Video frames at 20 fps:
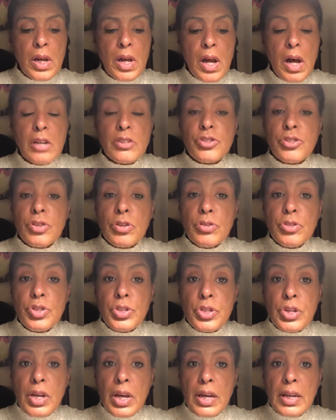
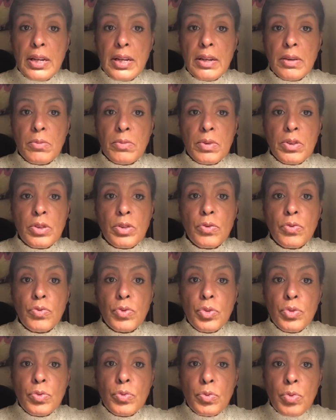associated with the
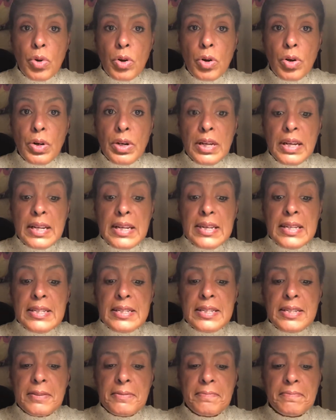root word
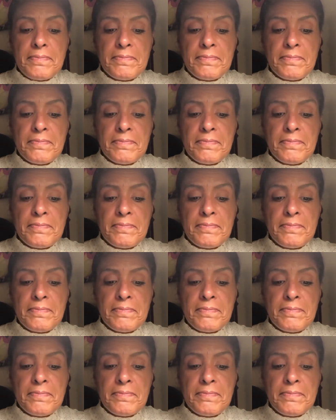ism.